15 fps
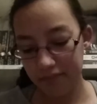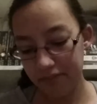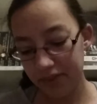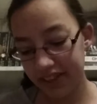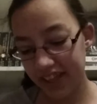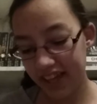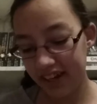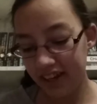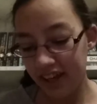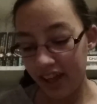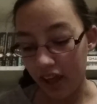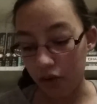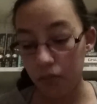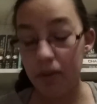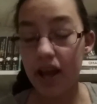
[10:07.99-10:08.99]
But then
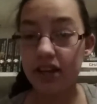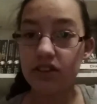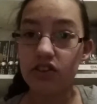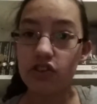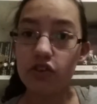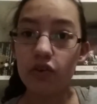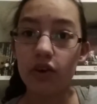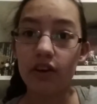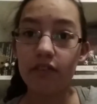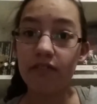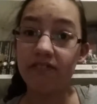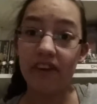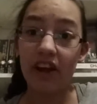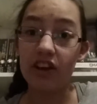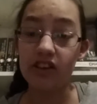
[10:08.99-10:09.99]
I went back to the store,
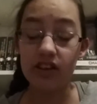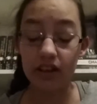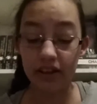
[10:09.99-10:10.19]
found,